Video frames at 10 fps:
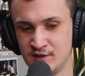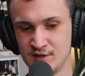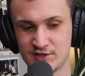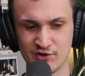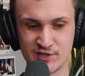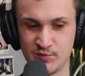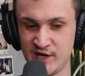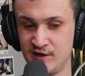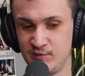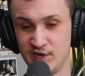start to
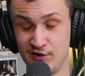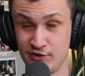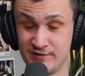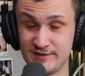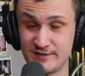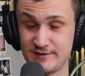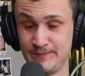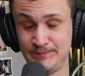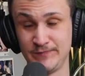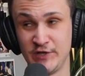paint and be an artist.
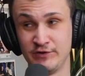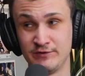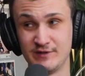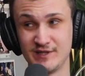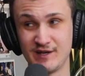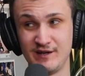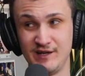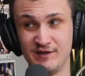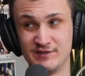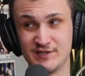Like I
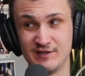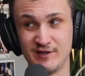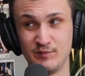needed to like